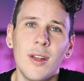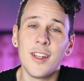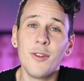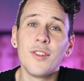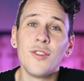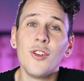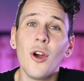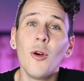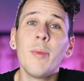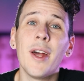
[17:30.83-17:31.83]
There is
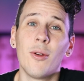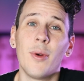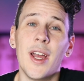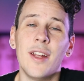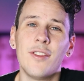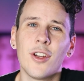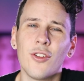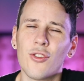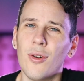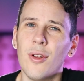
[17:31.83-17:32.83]
no better way to
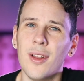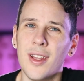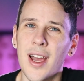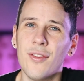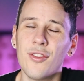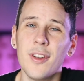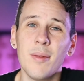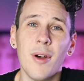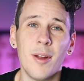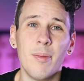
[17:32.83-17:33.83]
control a live
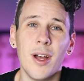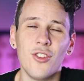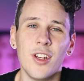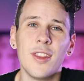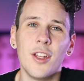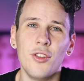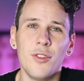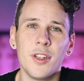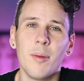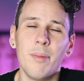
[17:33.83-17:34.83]
stream on a budget than
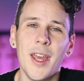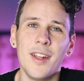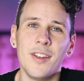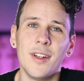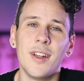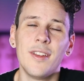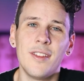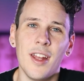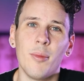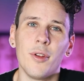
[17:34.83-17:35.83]
using Companion
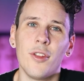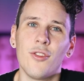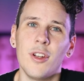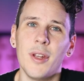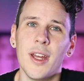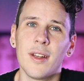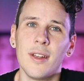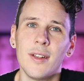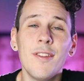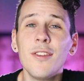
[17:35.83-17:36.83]
set up with a Stream
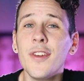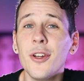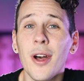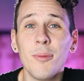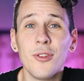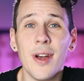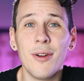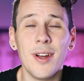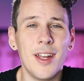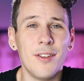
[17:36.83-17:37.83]
Deck. If this video helped you
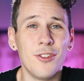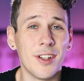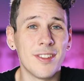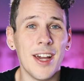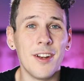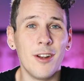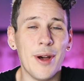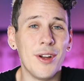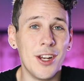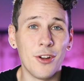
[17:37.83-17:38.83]
out and you're excited
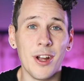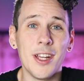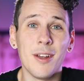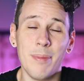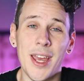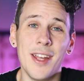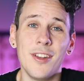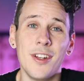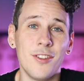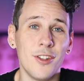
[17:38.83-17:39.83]
about integrating
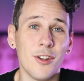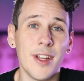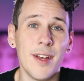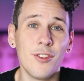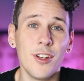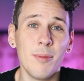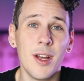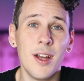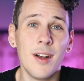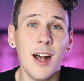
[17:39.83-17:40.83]
Companion into your live stream,
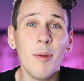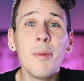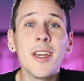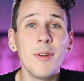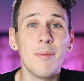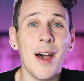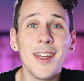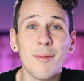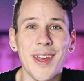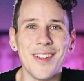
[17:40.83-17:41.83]
how about becoming my
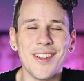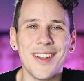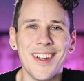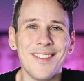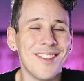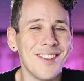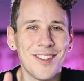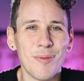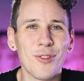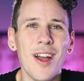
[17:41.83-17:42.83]
companion and
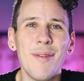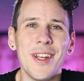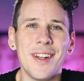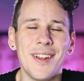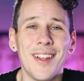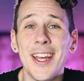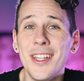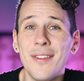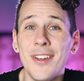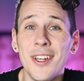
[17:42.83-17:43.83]
subscribing and
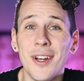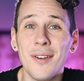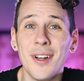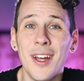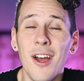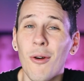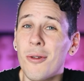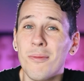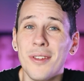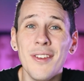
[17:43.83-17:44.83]
liking the video?
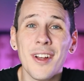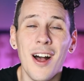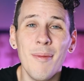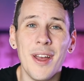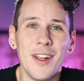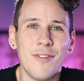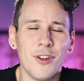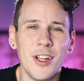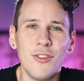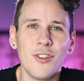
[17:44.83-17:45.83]
or leave a comment if
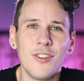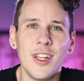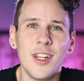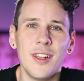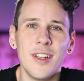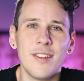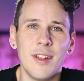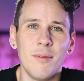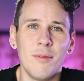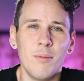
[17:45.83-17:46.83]
you're interested in this
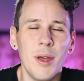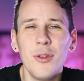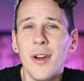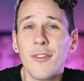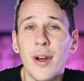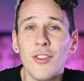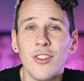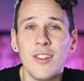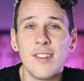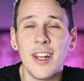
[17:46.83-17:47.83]
and maybe you have
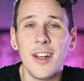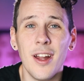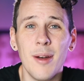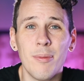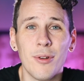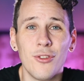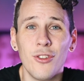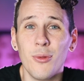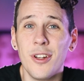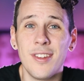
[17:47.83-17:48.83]
questions setting it up or
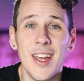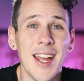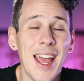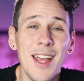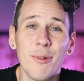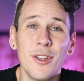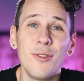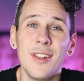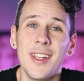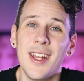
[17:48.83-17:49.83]
just want to say, hey, we're
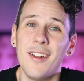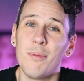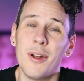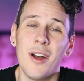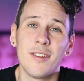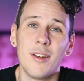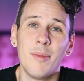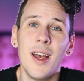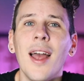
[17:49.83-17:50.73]
using it and it's been awesome.